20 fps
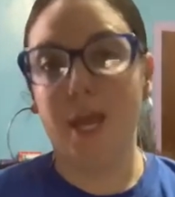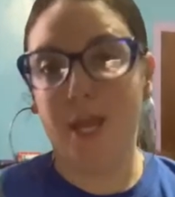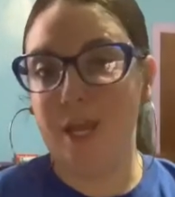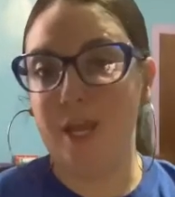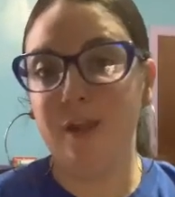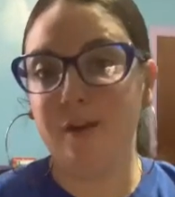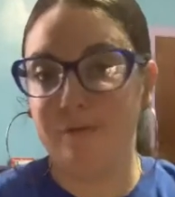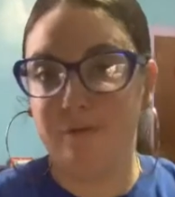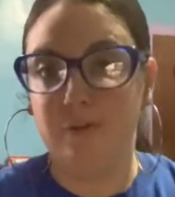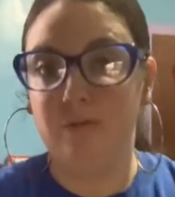
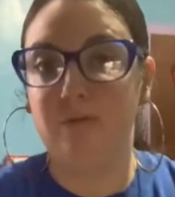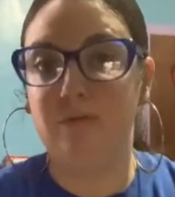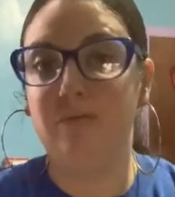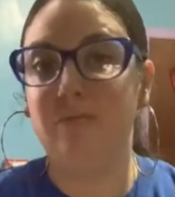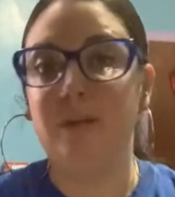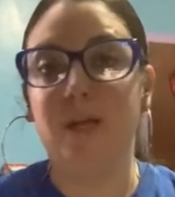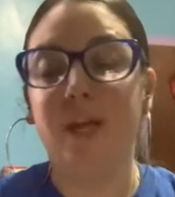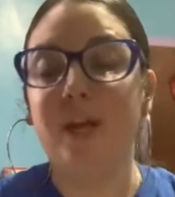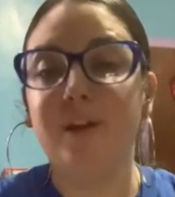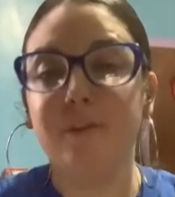Every
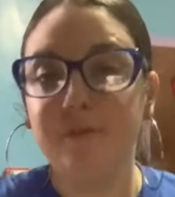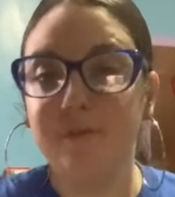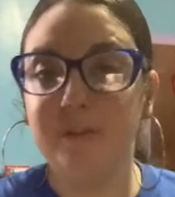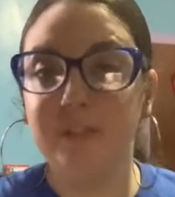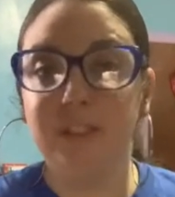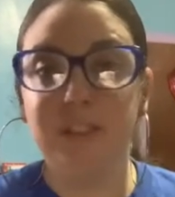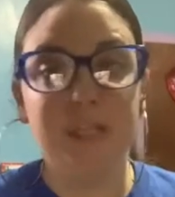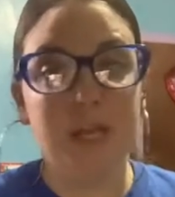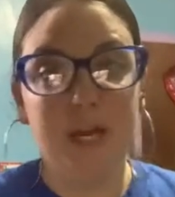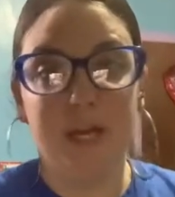
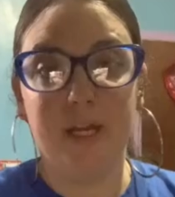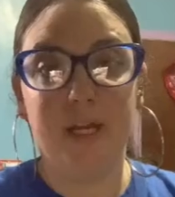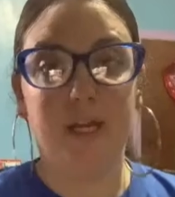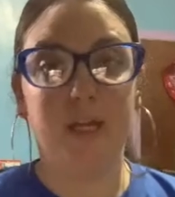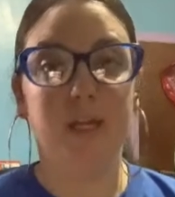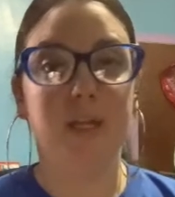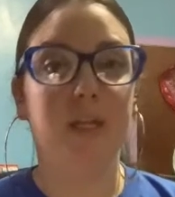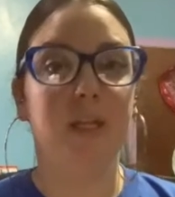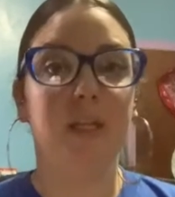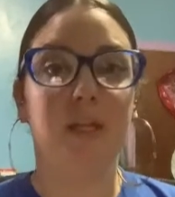every
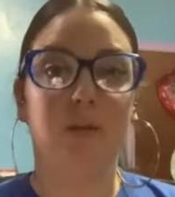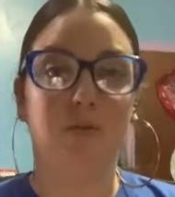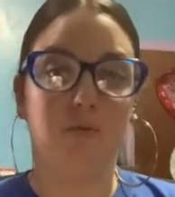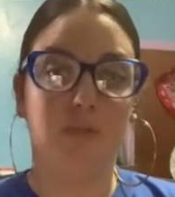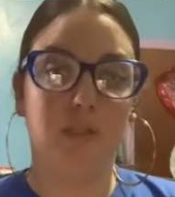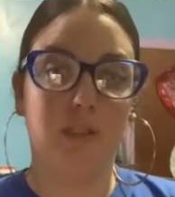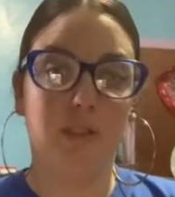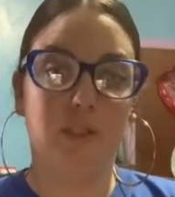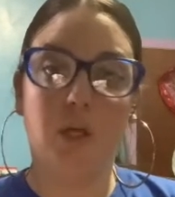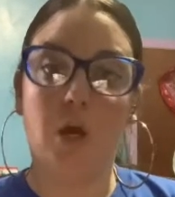day there
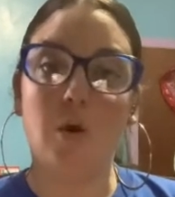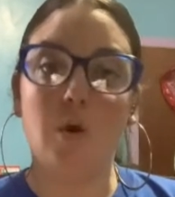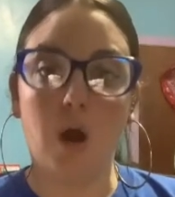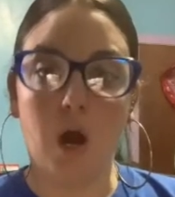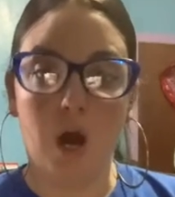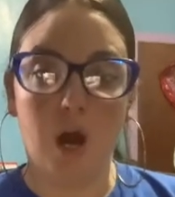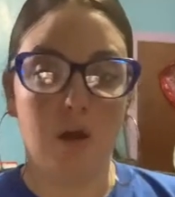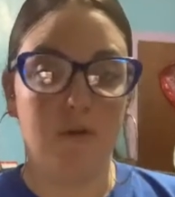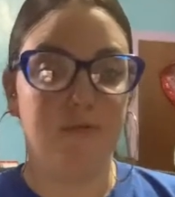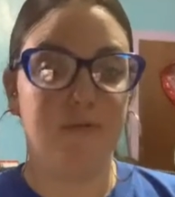was no
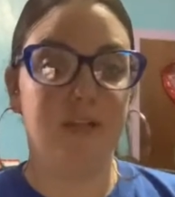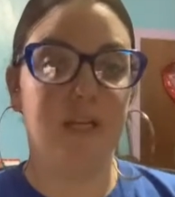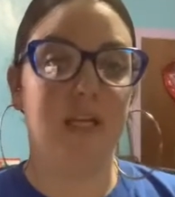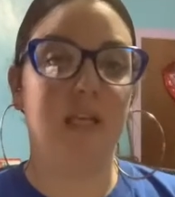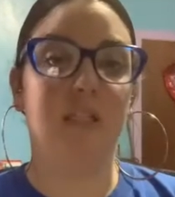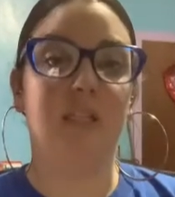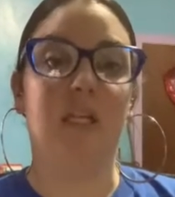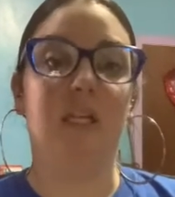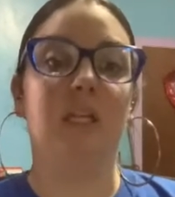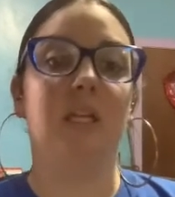off
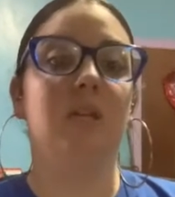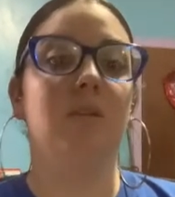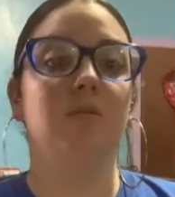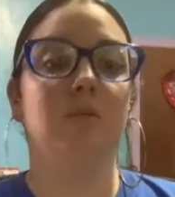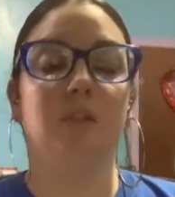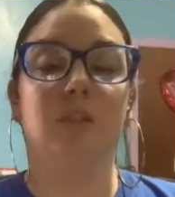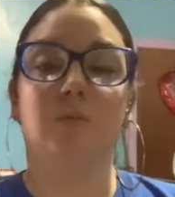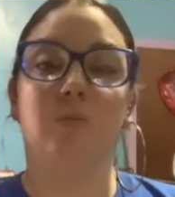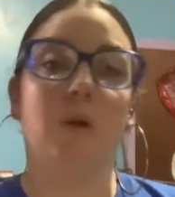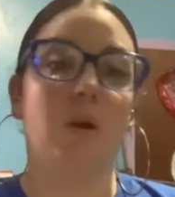days. Like, he would
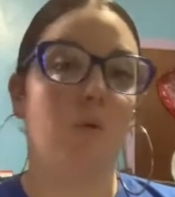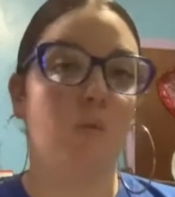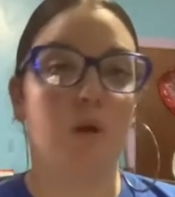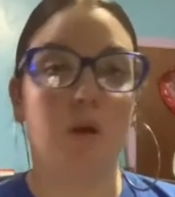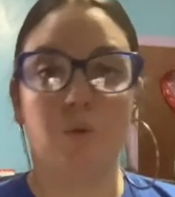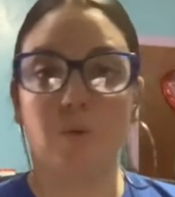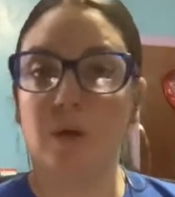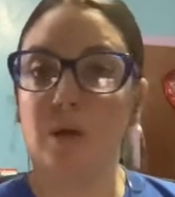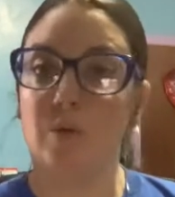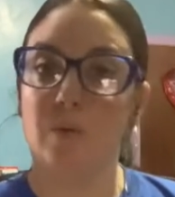just work,
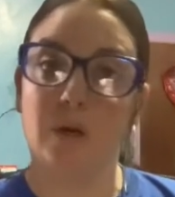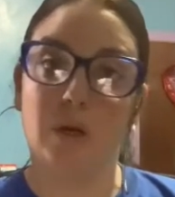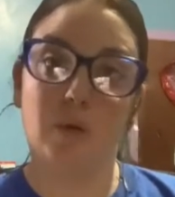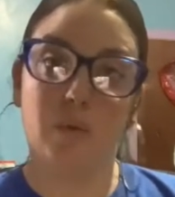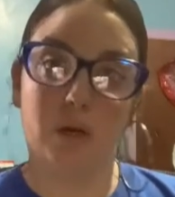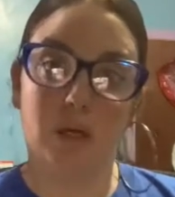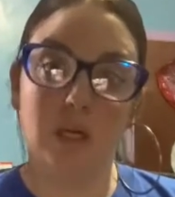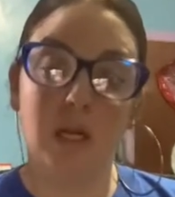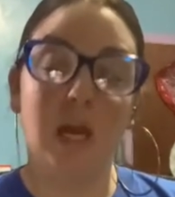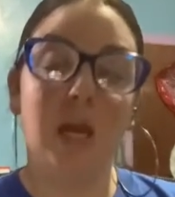work, work, work,
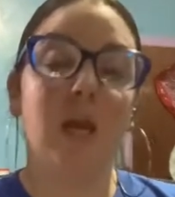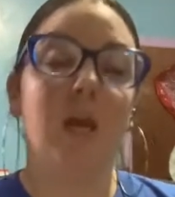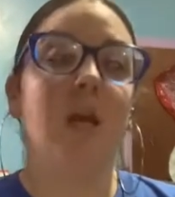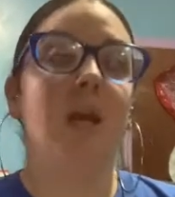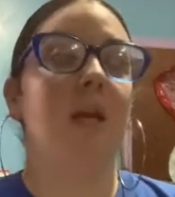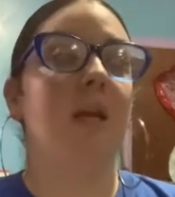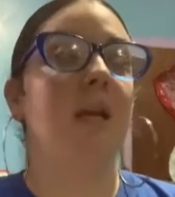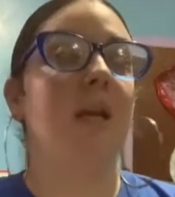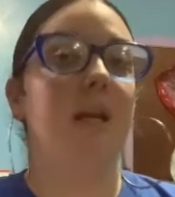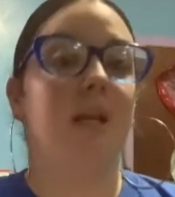work.
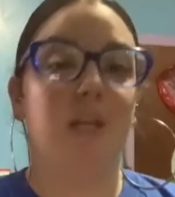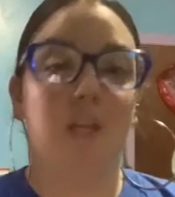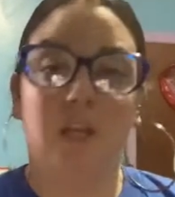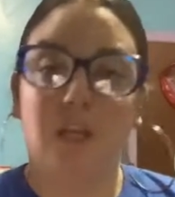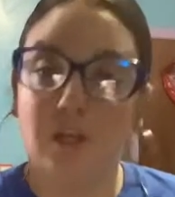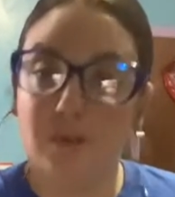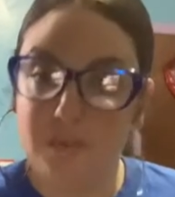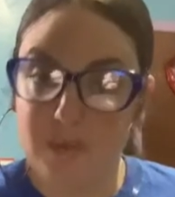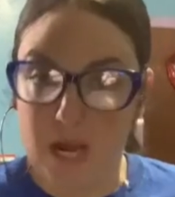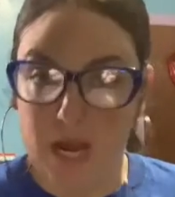He ended
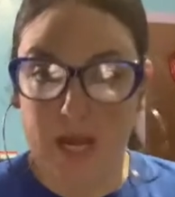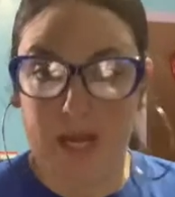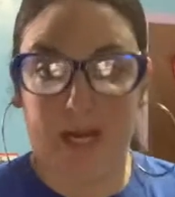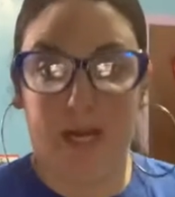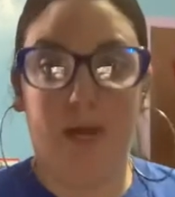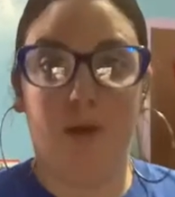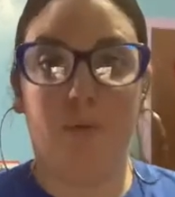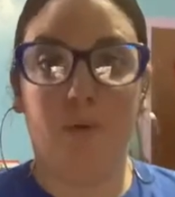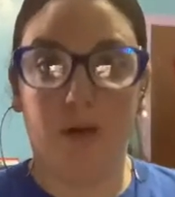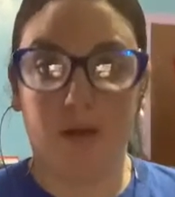up dying
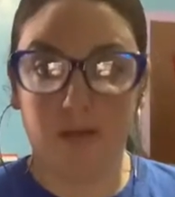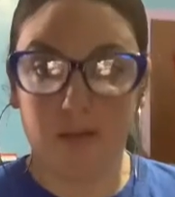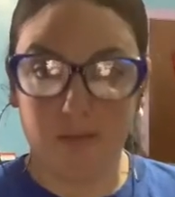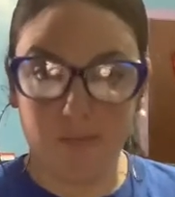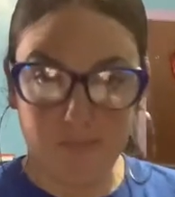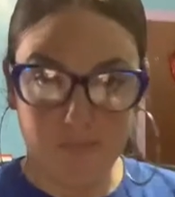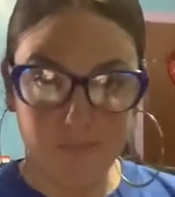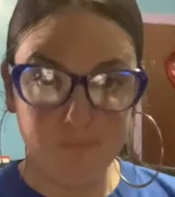at work.